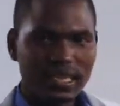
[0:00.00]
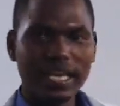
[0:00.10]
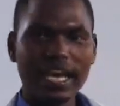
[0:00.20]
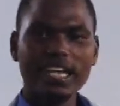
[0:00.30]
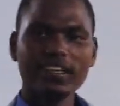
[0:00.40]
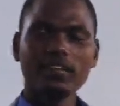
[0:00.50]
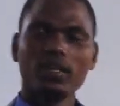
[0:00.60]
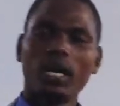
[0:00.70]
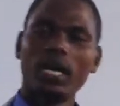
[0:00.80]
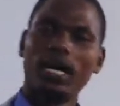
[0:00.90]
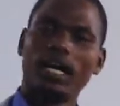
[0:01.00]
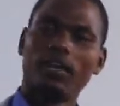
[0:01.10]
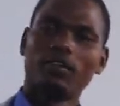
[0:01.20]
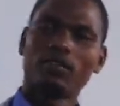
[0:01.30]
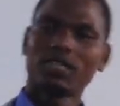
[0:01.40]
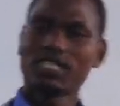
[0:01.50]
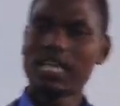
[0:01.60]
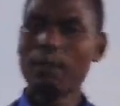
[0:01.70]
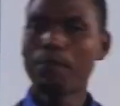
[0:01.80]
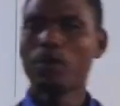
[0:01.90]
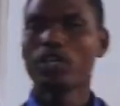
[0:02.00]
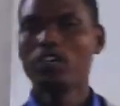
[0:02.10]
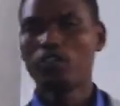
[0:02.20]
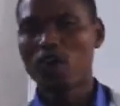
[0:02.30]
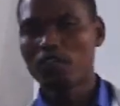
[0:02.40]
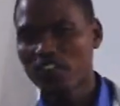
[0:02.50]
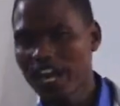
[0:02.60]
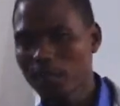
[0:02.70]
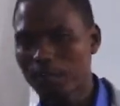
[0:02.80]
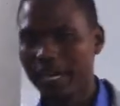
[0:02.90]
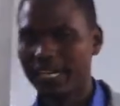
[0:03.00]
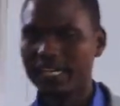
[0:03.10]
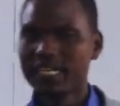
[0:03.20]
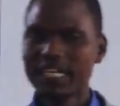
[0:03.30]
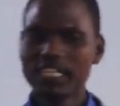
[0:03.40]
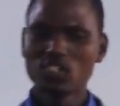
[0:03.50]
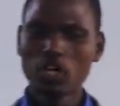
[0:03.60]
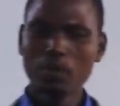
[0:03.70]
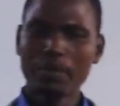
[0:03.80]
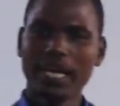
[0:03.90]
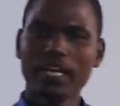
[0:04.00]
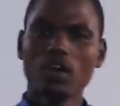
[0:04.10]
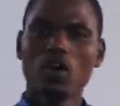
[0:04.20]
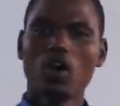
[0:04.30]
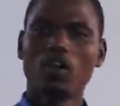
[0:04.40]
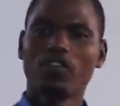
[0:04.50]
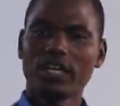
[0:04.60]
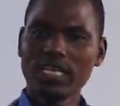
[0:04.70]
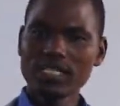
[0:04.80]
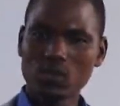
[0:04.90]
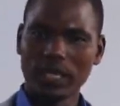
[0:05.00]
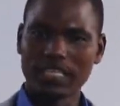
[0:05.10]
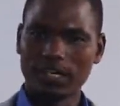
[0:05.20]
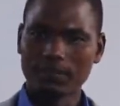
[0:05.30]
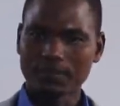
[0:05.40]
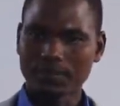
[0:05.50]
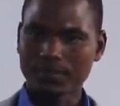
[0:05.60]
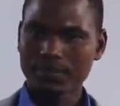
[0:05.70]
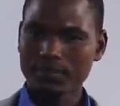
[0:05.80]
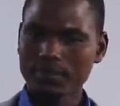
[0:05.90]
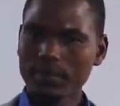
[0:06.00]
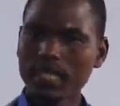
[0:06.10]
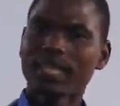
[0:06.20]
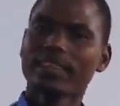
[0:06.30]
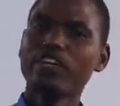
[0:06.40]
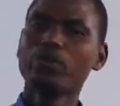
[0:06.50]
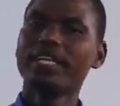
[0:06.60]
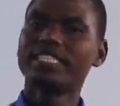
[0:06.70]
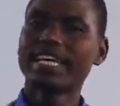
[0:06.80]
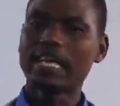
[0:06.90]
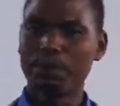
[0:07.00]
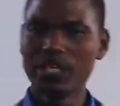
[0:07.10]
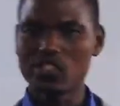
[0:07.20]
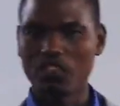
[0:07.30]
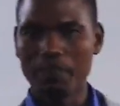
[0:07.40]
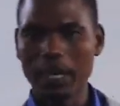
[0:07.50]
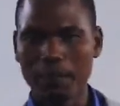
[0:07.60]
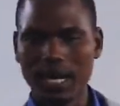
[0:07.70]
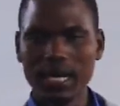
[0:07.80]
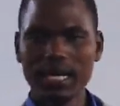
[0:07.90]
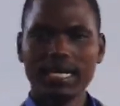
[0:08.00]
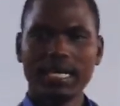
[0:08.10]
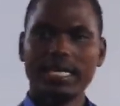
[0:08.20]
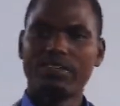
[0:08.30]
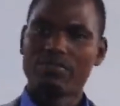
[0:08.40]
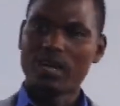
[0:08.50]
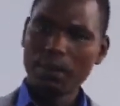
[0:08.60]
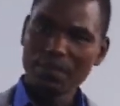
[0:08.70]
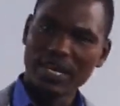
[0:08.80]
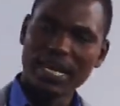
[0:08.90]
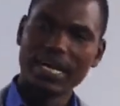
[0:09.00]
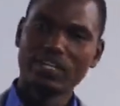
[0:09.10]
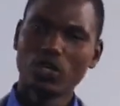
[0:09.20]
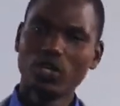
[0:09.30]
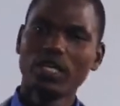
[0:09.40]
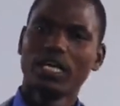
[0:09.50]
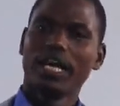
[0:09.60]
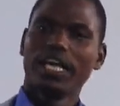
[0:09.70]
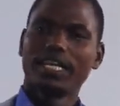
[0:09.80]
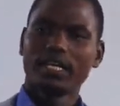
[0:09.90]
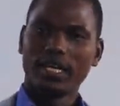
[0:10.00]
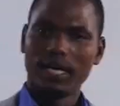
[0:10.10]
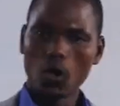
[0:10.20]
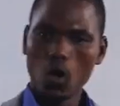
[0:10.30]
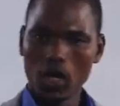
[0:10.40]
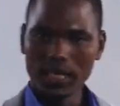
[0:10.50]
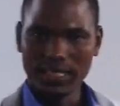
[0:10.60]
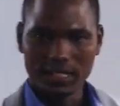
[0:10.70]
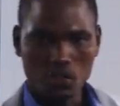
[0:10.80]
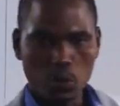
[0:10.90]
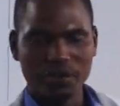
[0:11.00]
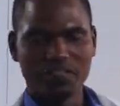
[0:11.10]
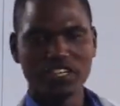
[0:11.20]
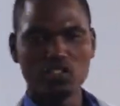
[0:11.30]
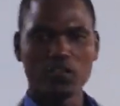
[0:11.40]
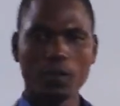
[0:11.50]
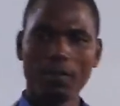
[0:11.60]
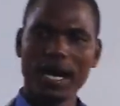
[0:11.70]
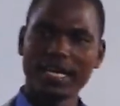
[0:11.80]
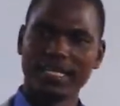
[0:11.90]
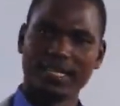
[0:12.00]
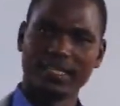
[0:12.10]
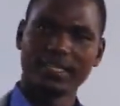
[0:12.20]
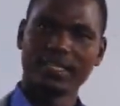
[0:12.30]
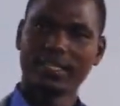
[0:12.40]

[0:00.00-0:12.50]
then, for example, if your frying pan is not made of insulator, then you may take a piece of paper and wrap the handle and oil it to prevent you from burning.